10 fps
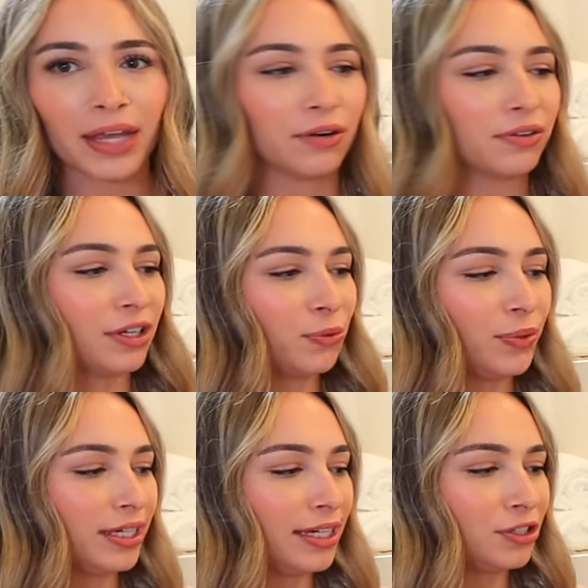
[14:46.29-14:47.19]
I don't think you
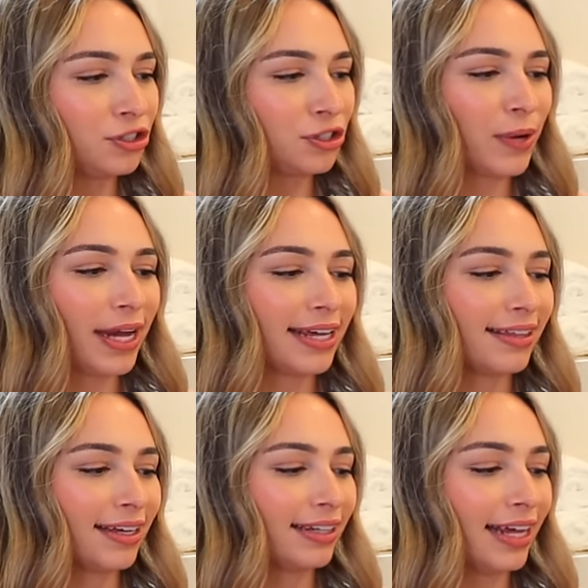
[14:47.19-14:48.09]
really need to do
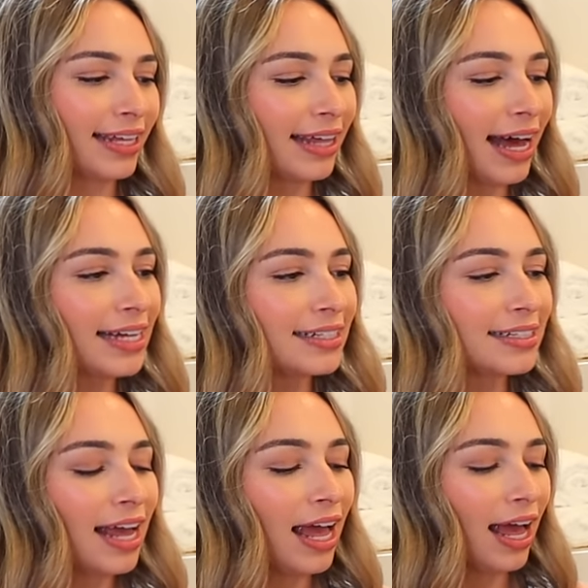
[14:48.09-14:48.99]
anything like that.